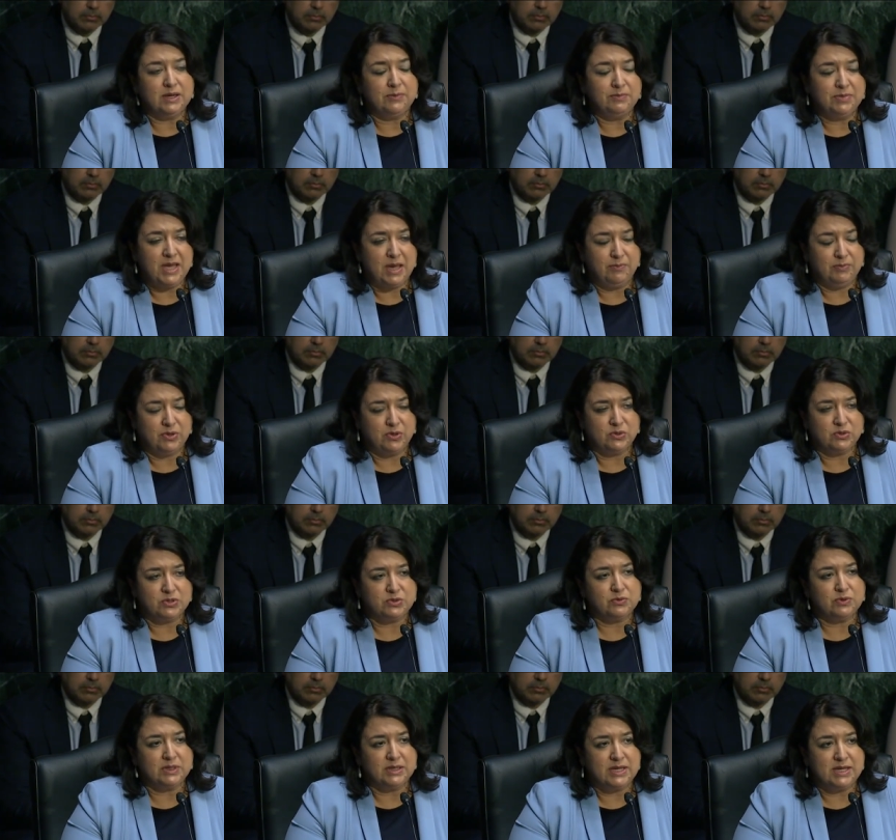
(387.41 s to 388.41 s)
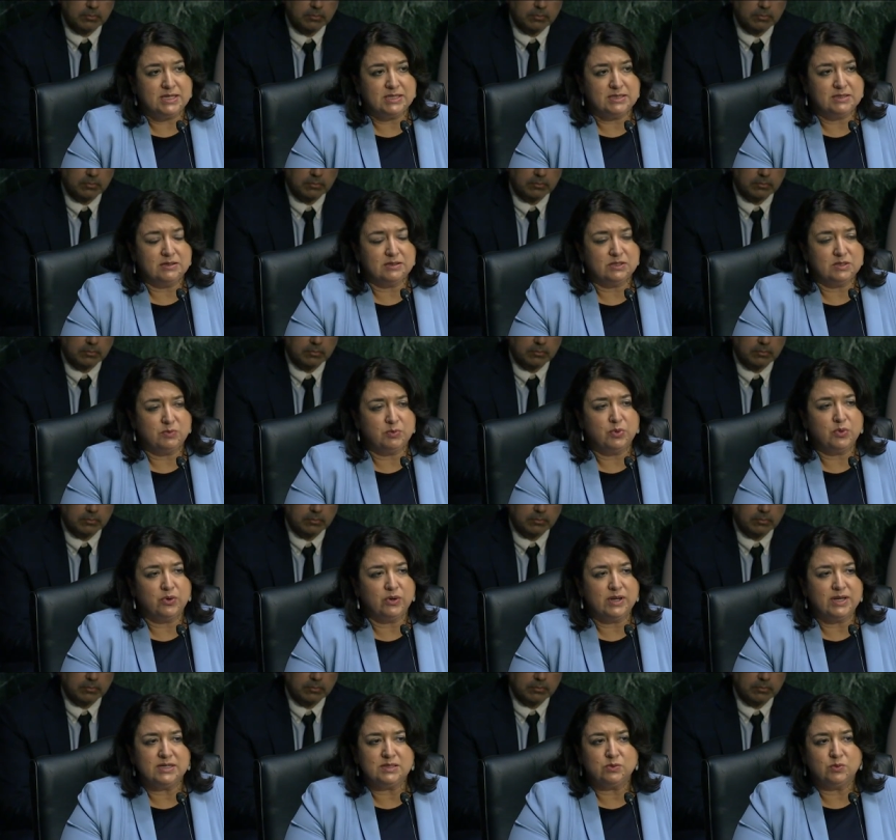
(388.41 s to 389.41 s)
up that post-release
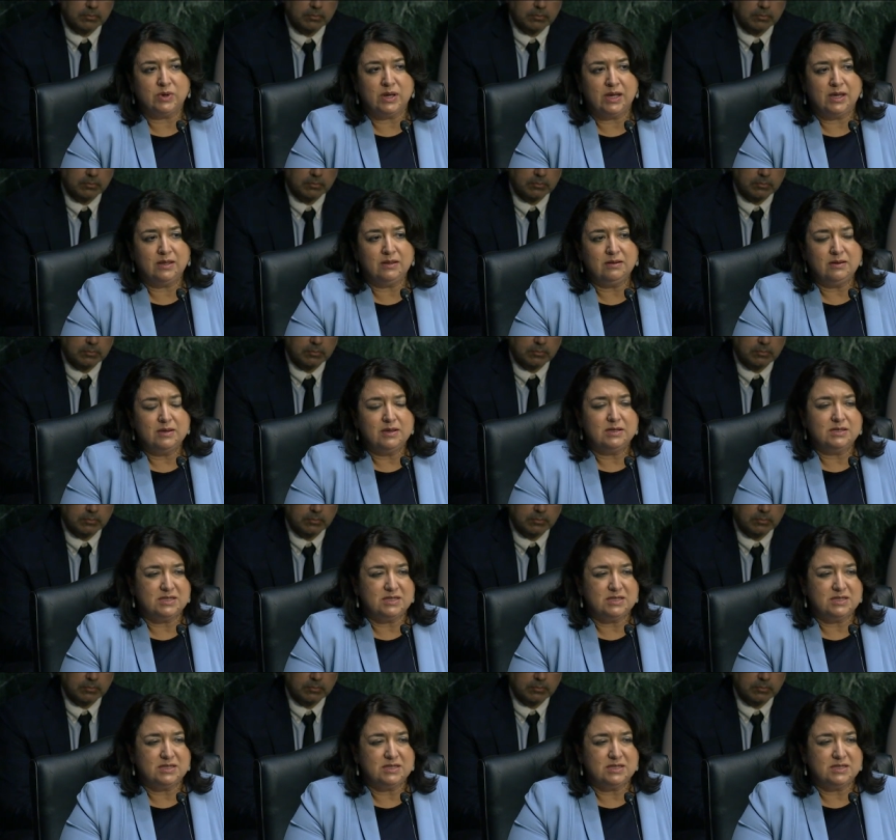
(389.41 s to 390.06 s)
support as well